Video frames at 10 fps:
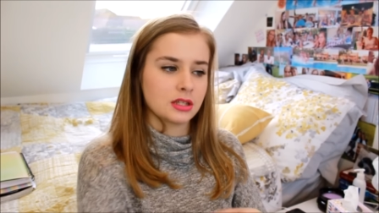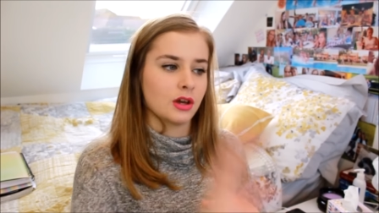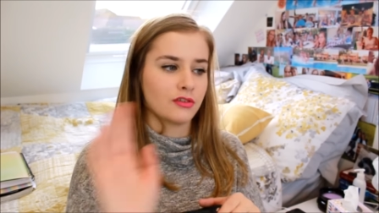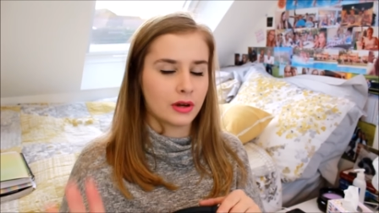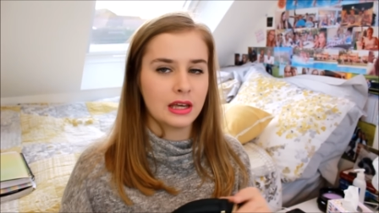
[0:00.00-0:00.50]

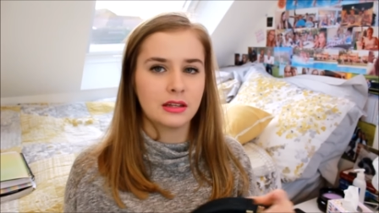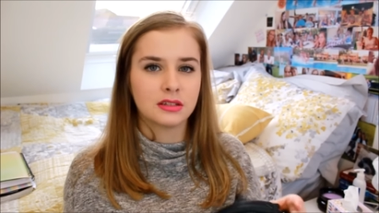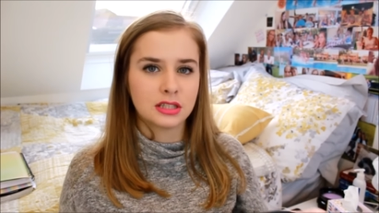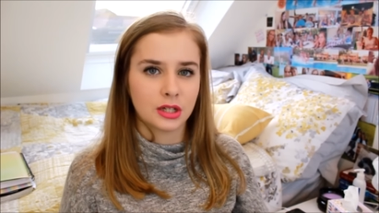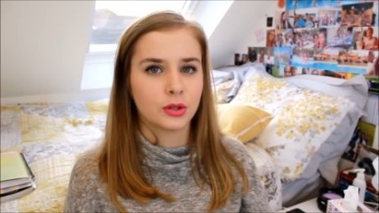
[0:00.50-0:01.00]
So I've waited
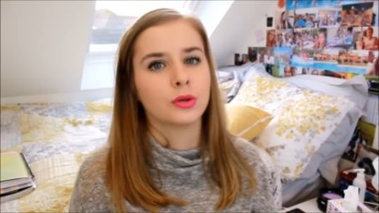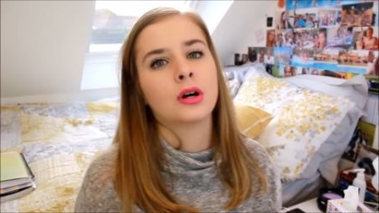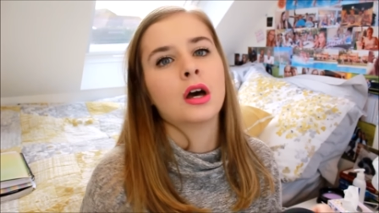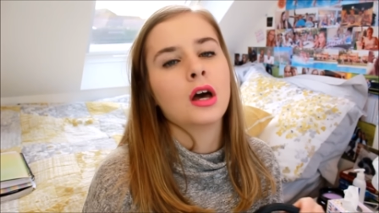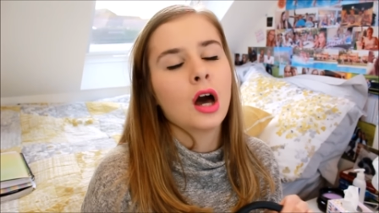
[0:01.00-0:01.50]
until
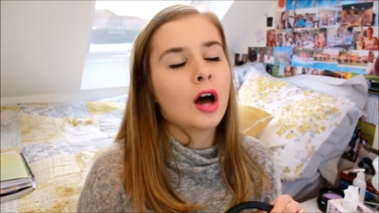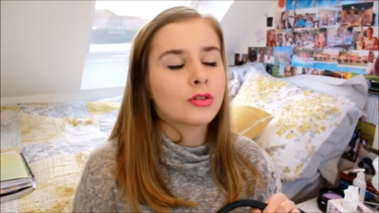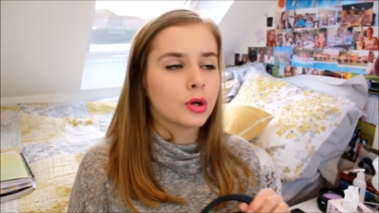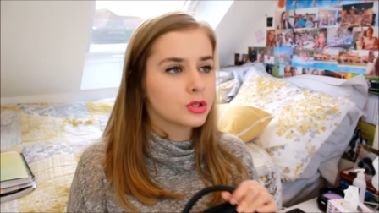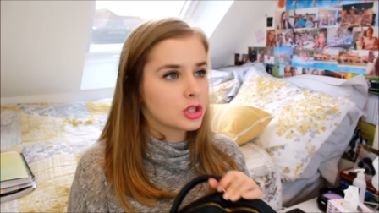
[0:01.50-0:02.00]

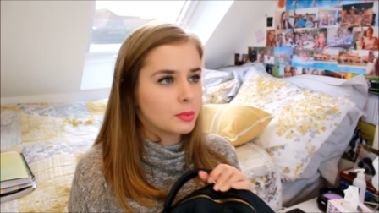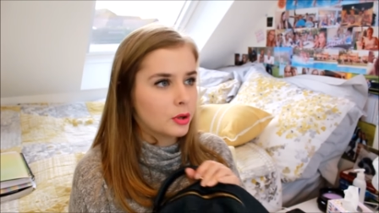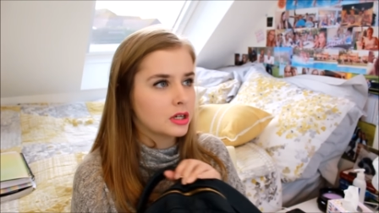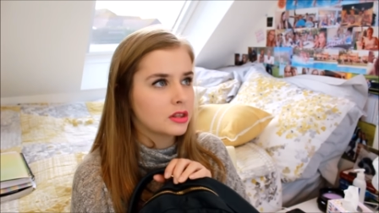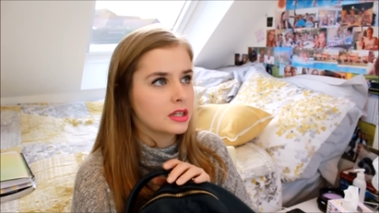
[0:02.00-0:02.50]
I've gotten to the
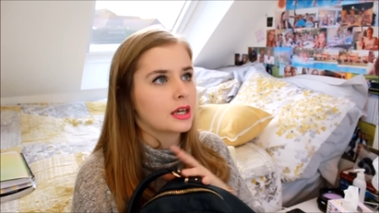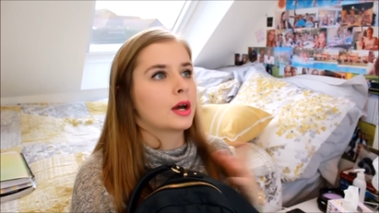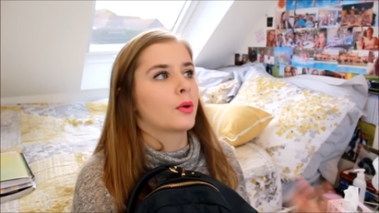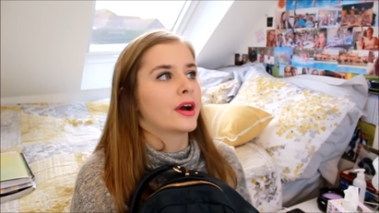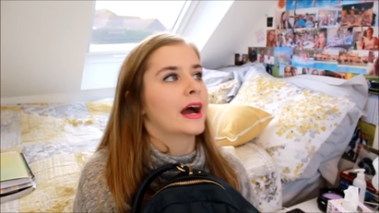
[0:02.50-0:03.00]
point in the
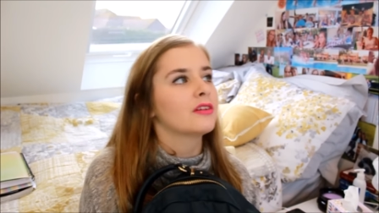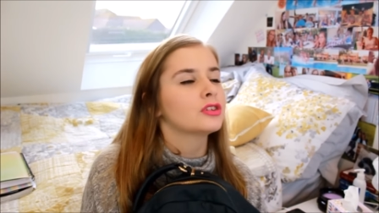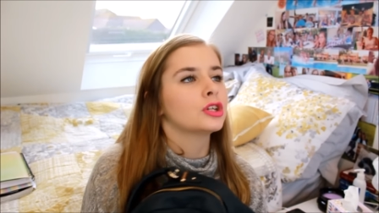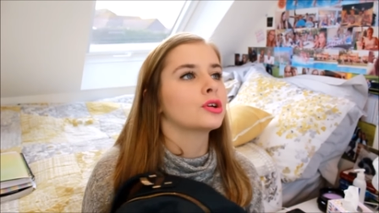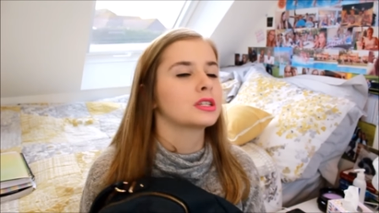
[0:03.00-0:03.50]
year where I
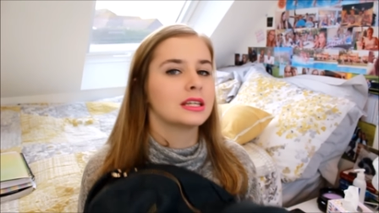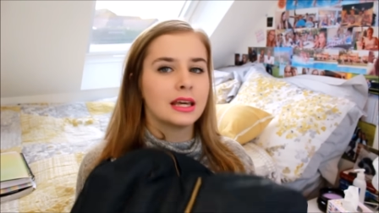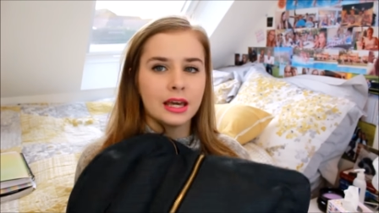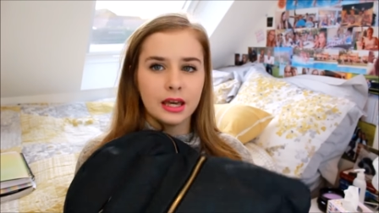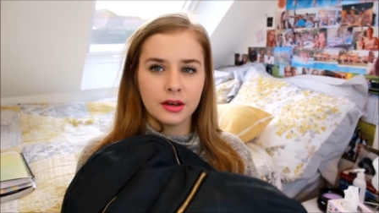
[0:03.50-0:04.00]
haven't looked in
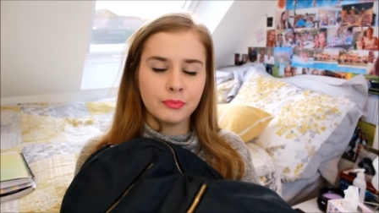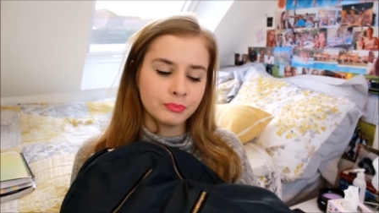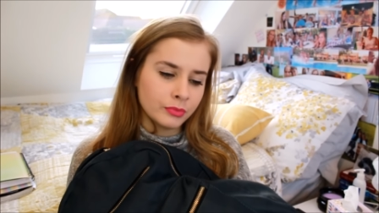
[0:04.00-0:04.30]
here